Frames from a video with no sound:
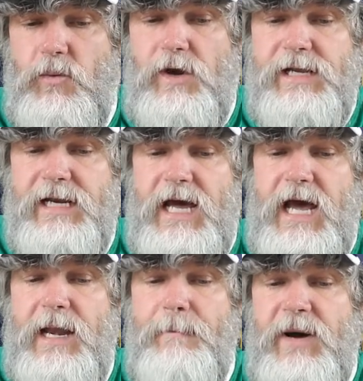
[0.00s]
One
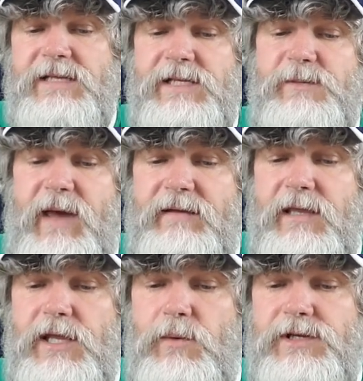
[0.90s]
cannot but suspect
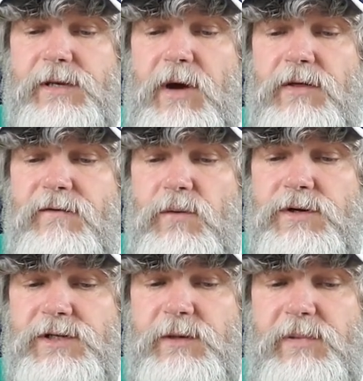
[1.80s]
that there were some other
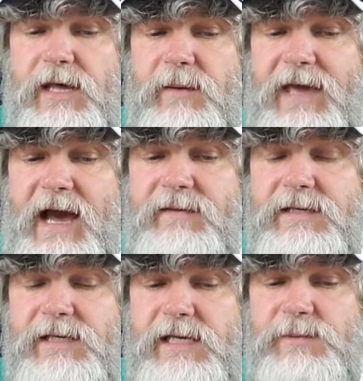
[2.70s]
forces at play behind
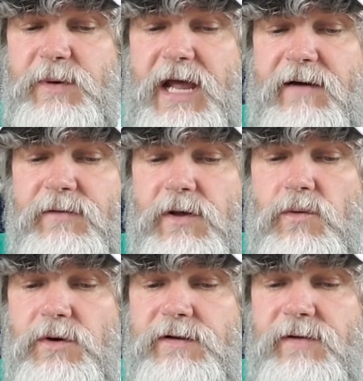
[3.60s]
the scenes, but not for the
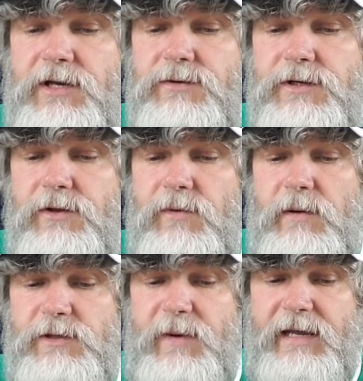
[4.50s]
court to venture into the
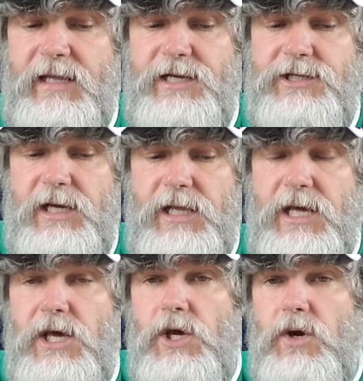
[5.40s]
realm of speculation.
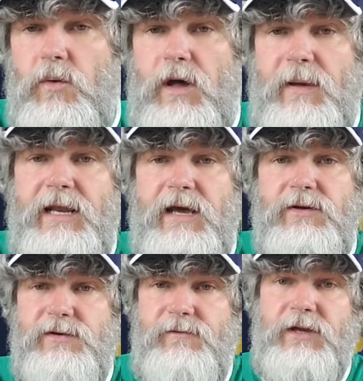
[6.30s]
While many
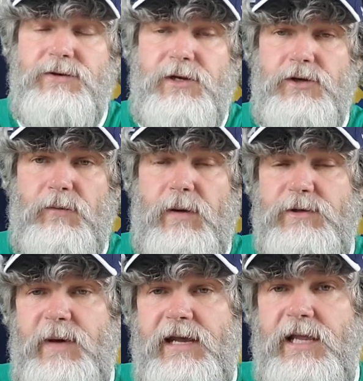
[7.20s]
others have ventured into the realm
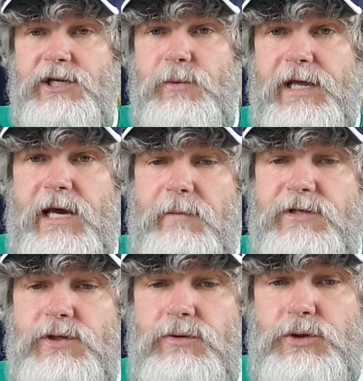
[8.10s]
of speculation when it
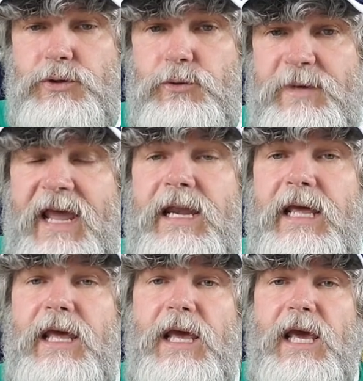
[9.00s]
comes to Dudu
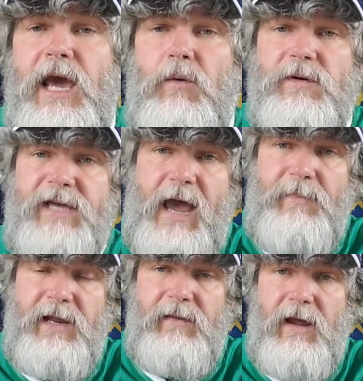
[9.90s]
Myeni and what was
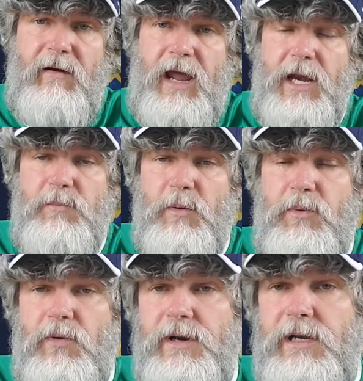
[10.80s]
happening there, and
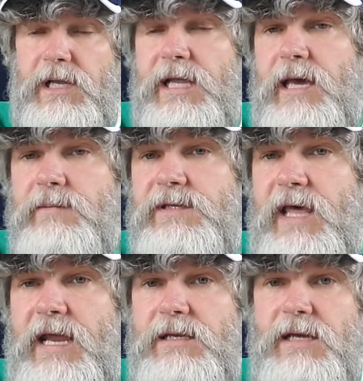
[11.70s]
purported claims
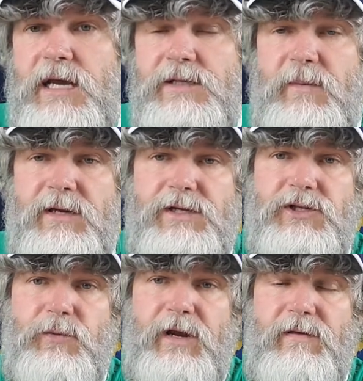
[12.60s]
that as many
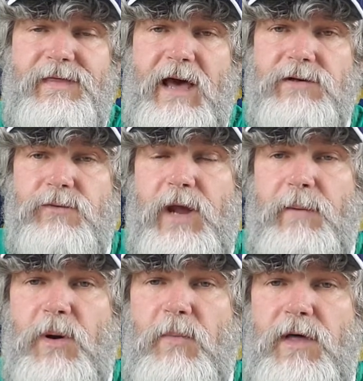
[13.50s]
as 300,000
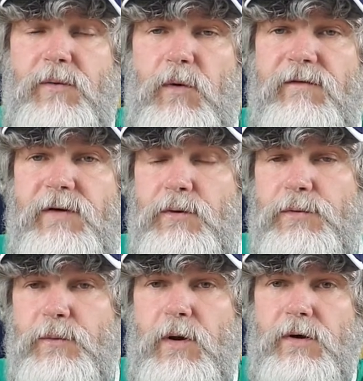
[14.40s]
Rand per month were
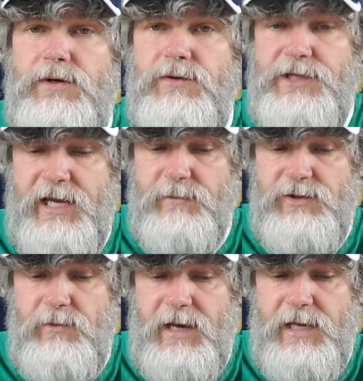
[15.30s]
funneled through her to Jacob
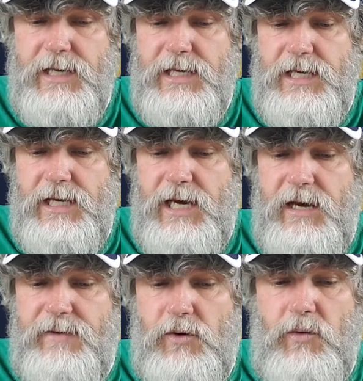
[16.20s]
Zuma.
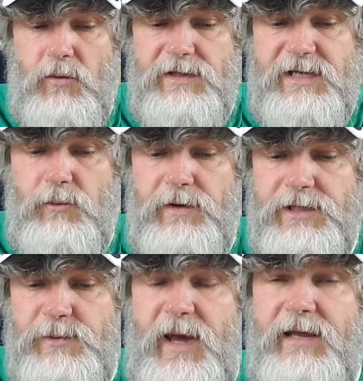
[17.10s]
The court was
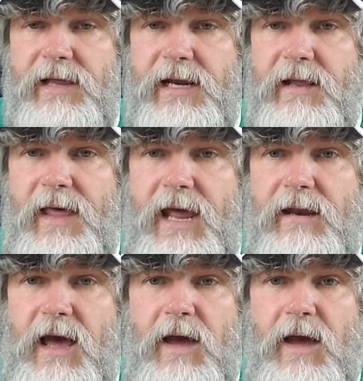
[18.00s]
unwilling to speculate on that.